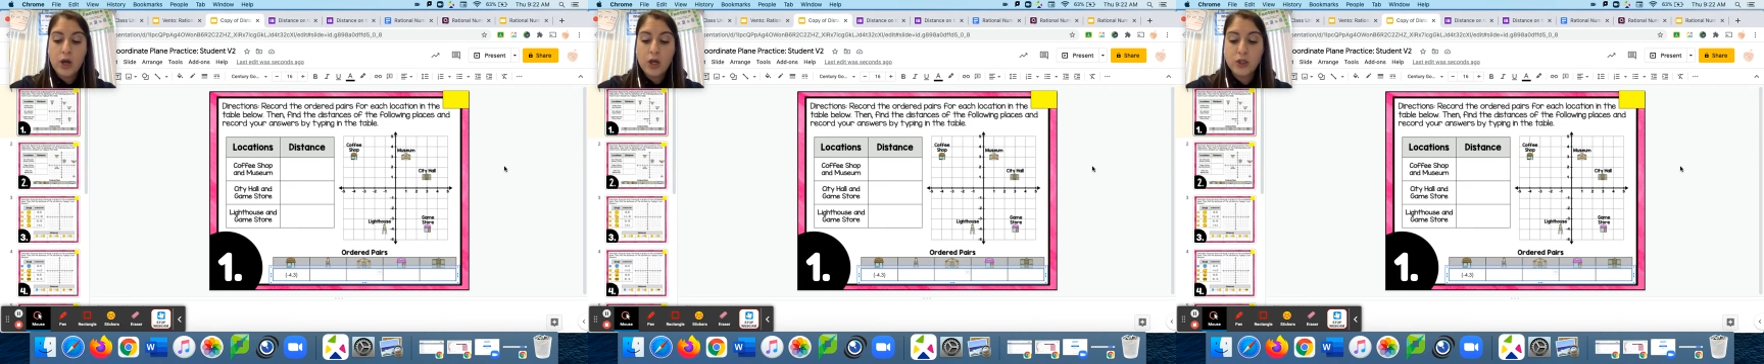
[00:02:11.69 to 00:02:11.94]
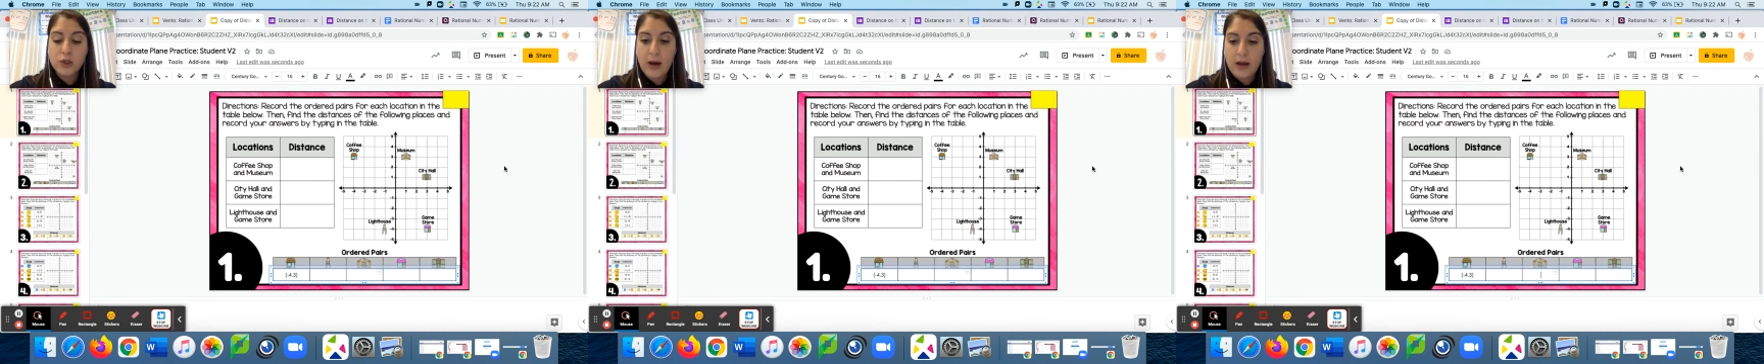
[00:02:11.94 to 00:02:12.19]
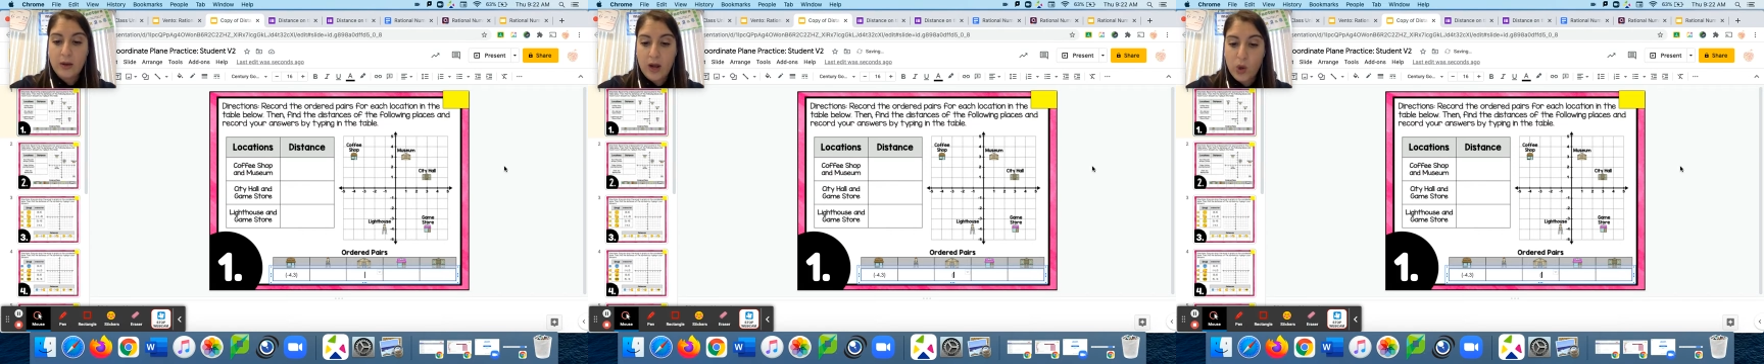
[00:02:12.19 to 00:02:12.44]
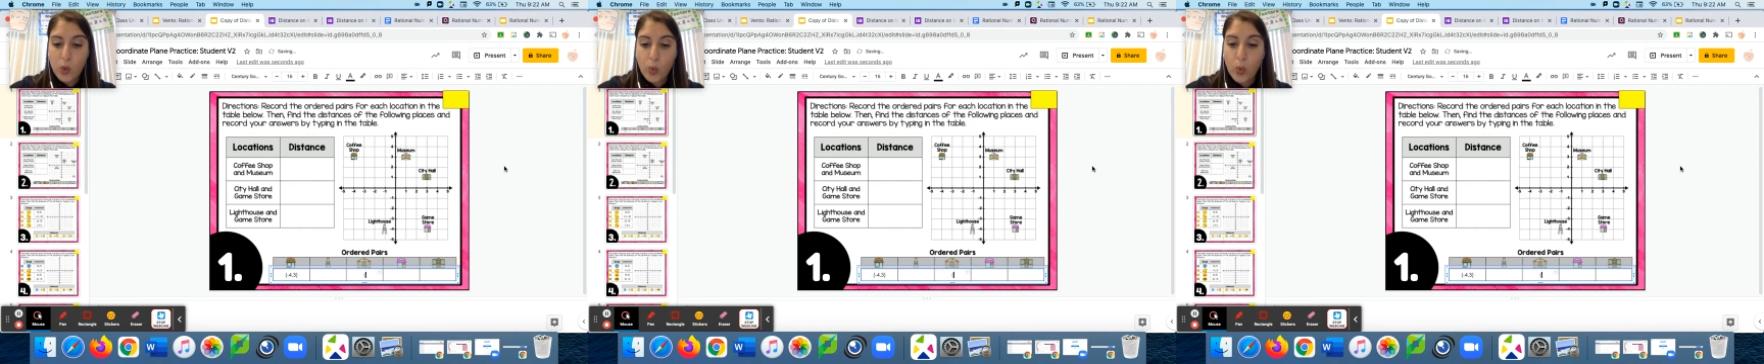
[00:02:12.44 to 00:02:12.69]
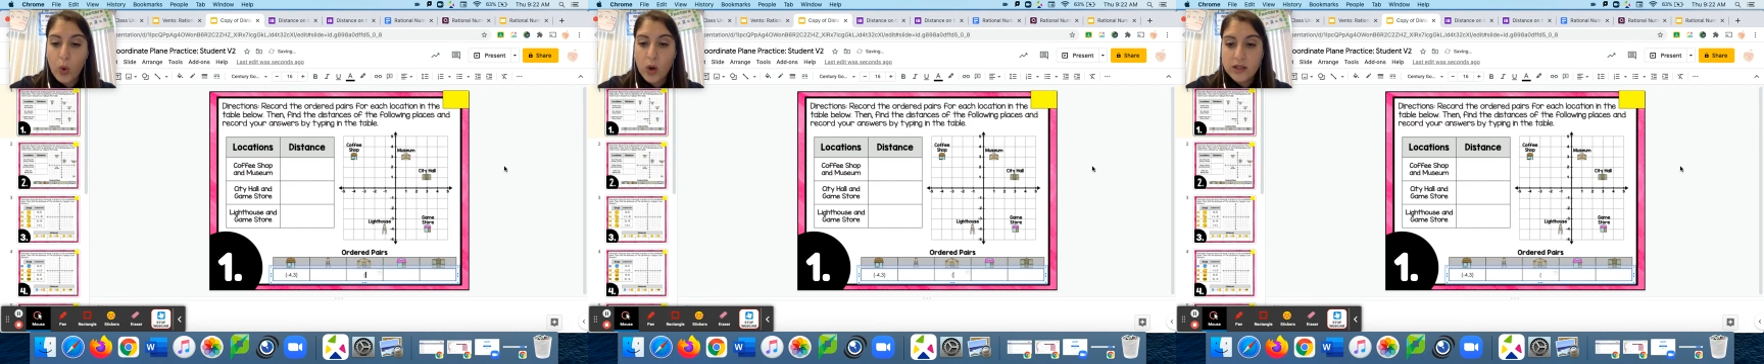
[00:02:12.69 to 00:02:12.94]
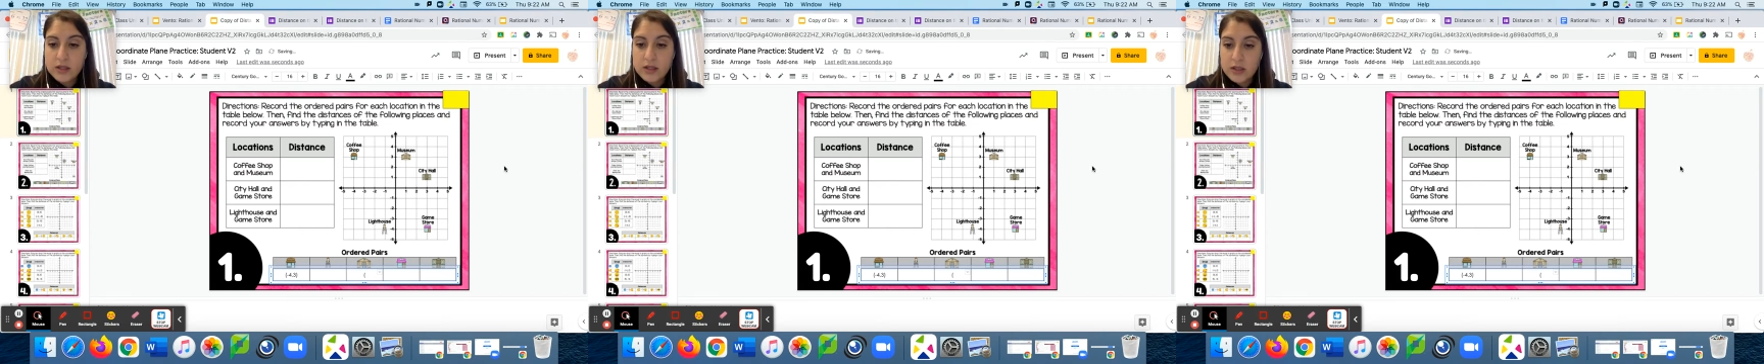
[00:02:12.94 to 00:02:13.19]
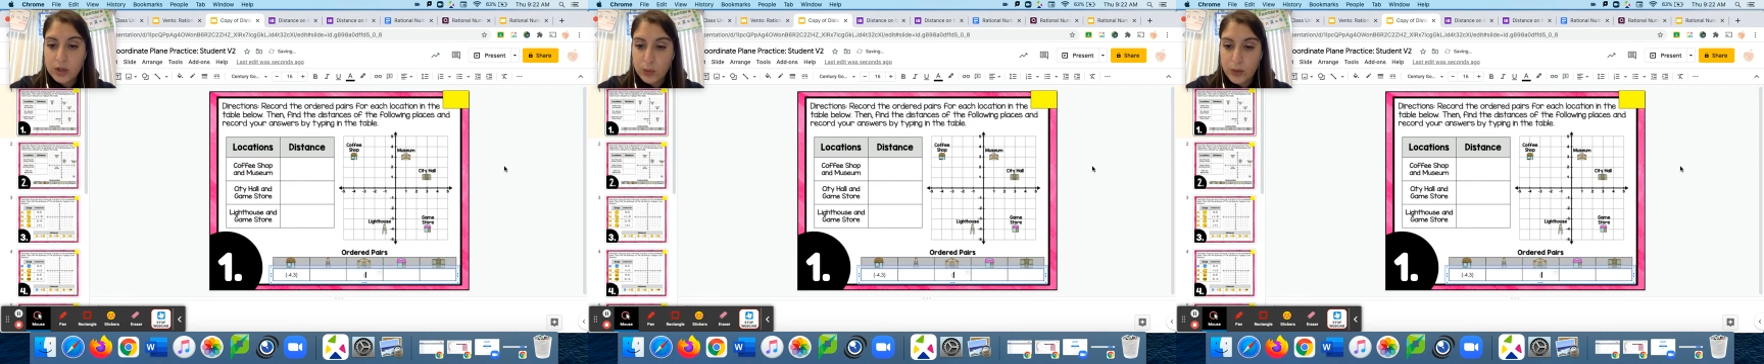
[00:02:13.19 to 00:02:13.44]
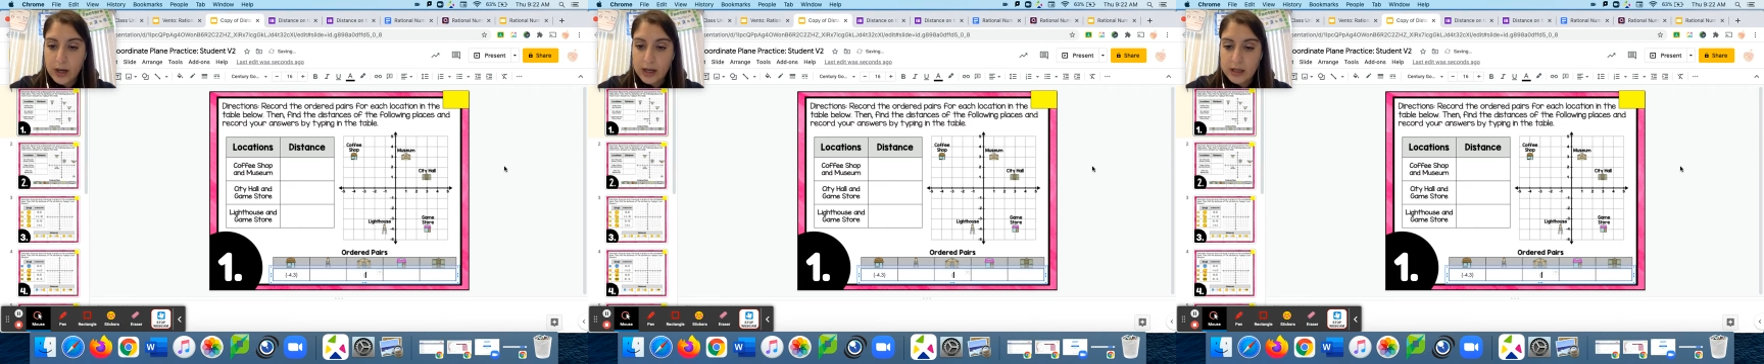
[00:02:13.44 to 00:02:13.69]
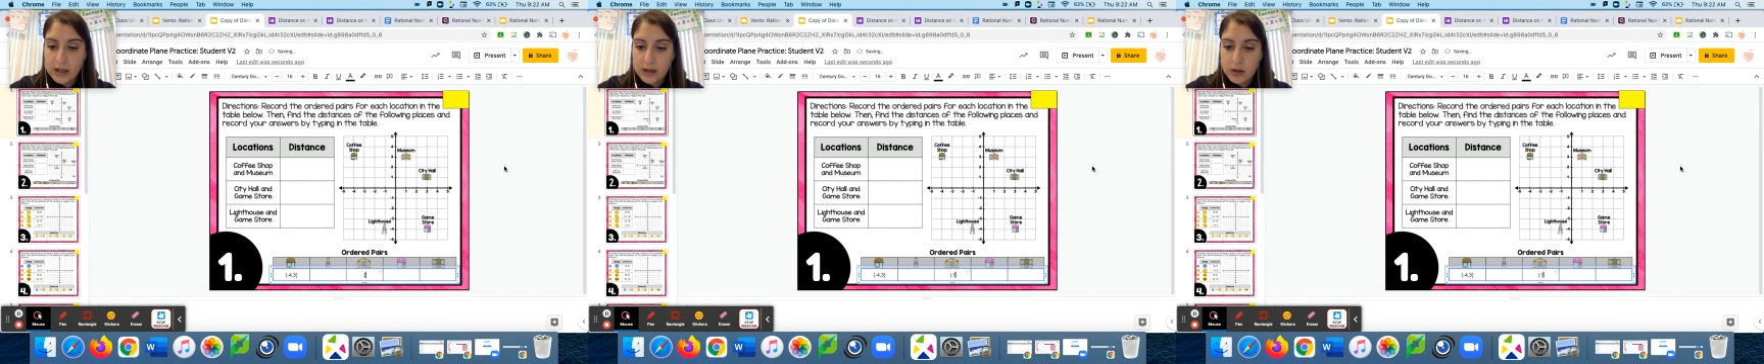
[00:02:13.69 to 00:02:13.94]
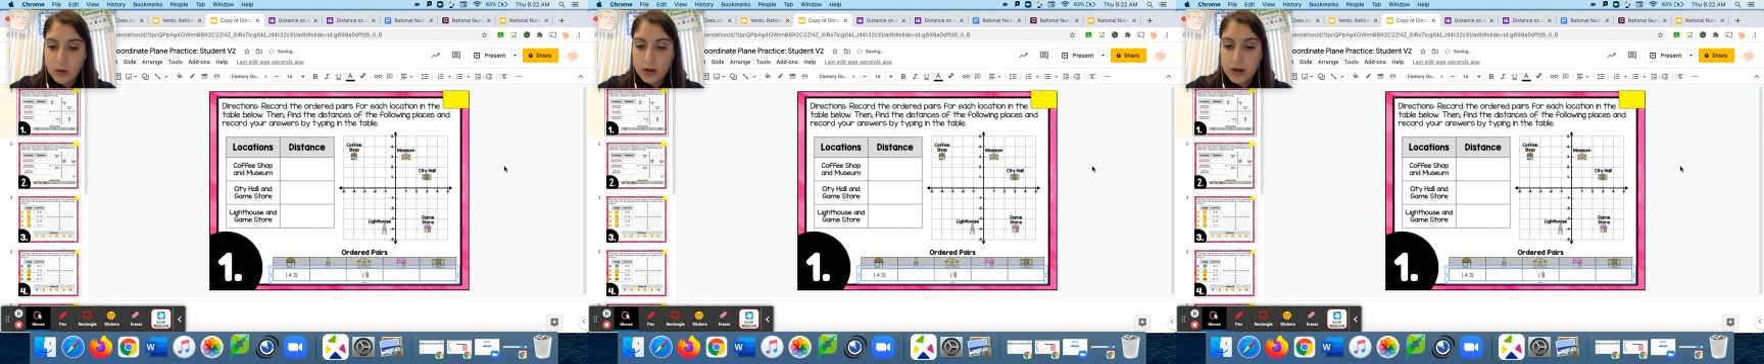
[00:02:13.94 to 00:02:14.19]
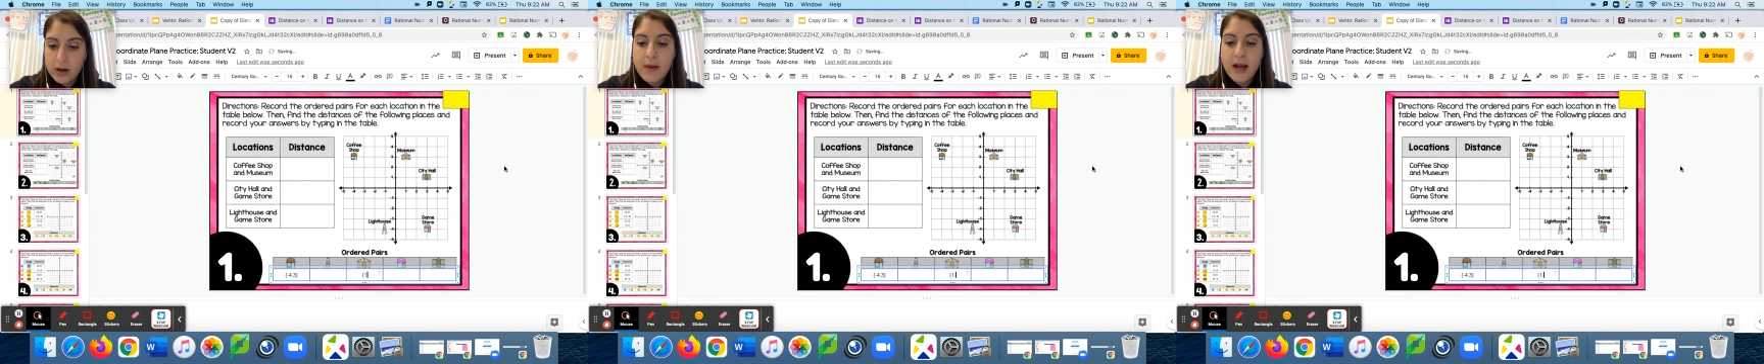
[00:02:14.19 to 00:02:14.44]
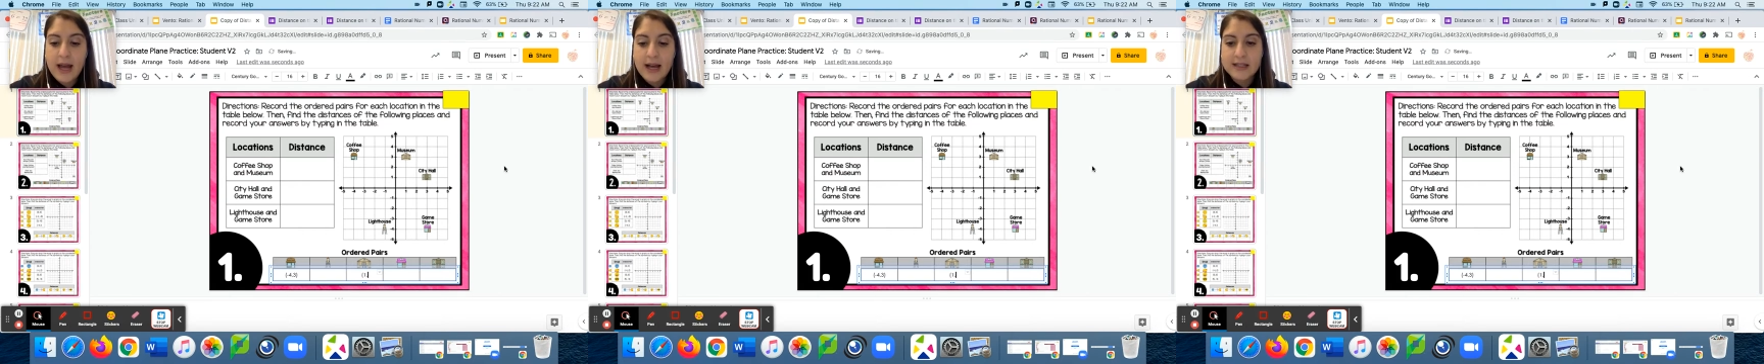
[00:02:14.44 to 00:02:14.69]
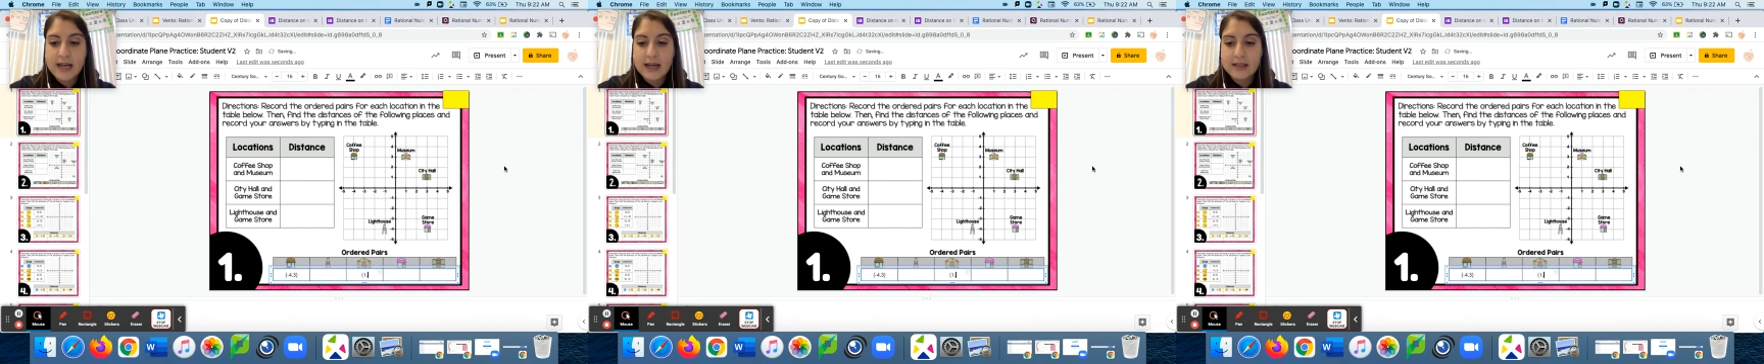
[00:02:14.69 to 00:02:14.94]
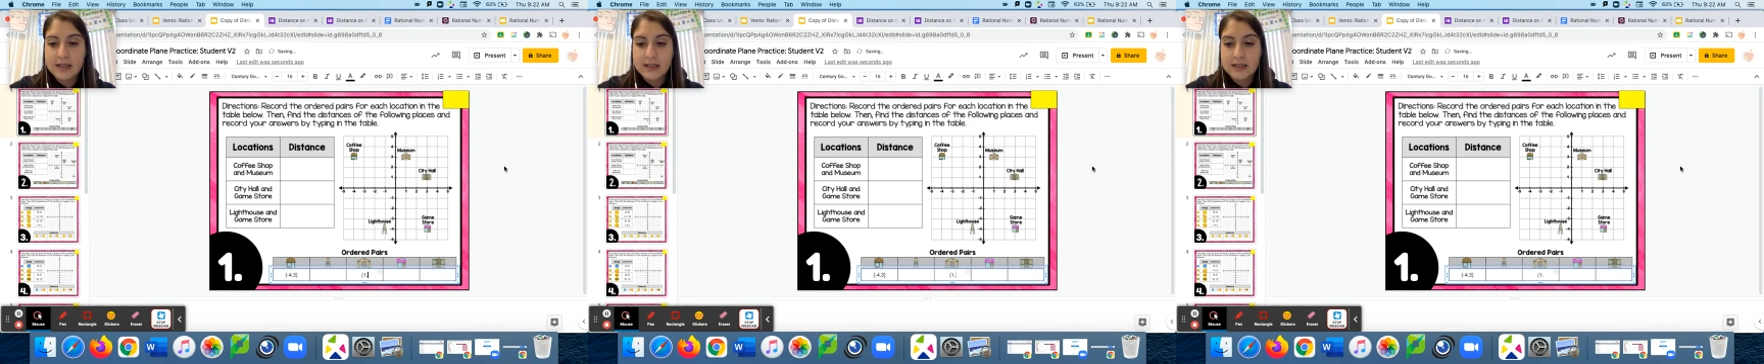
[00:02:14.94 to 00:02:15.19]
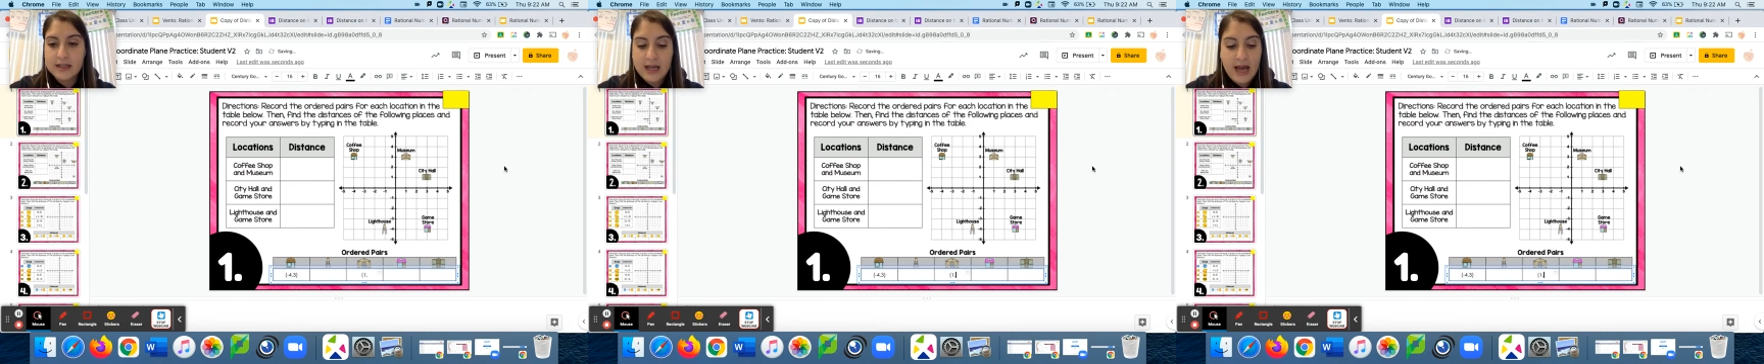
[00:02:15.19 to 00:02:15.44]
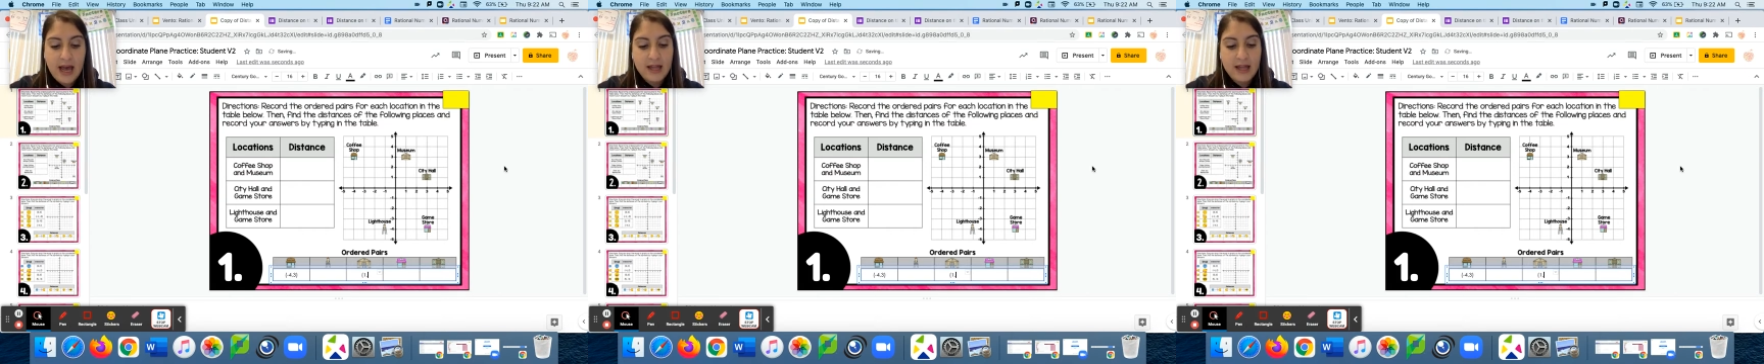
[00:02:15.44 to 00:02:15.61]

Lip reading: So I went once to the right or on my x-axis